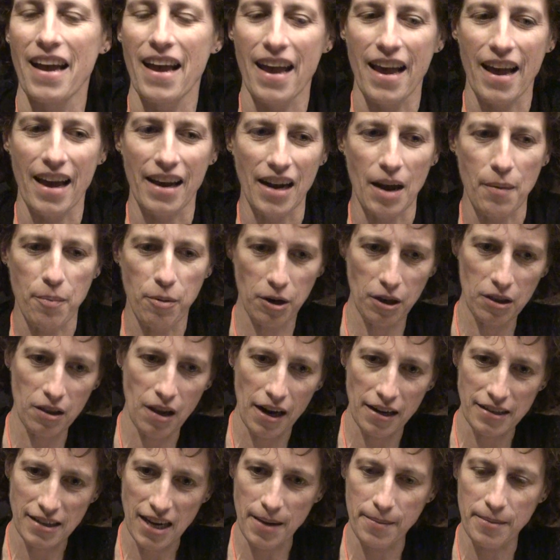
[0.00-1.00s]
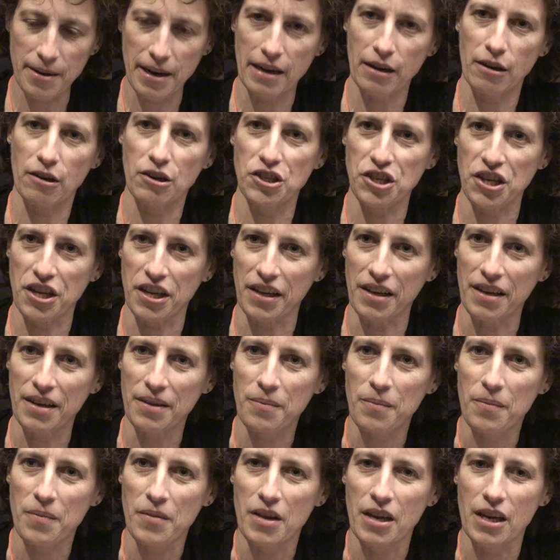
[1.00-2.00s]
And I put a lot of time and
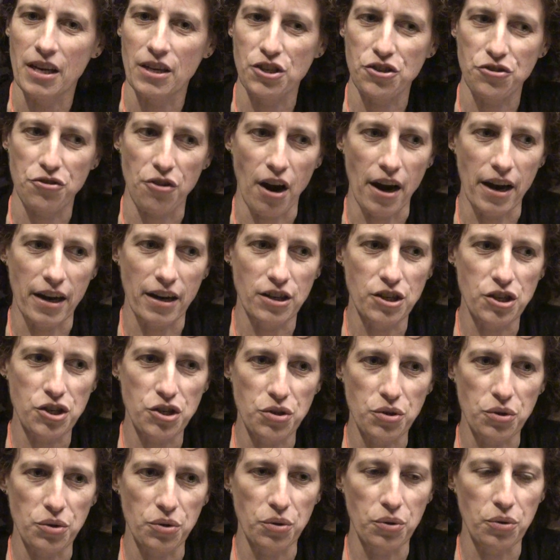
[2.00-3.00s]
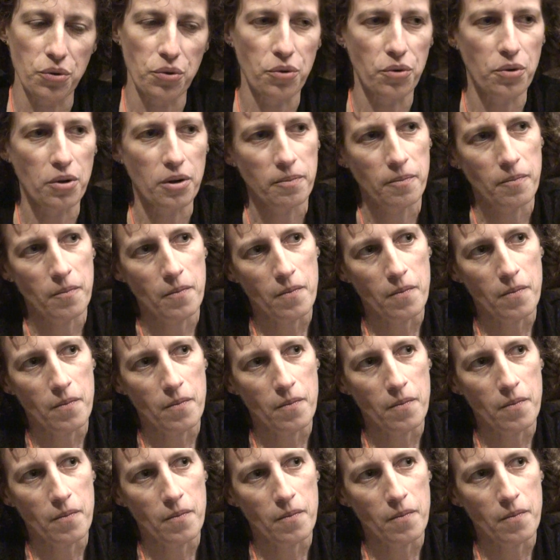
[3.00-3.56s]
energy in trying to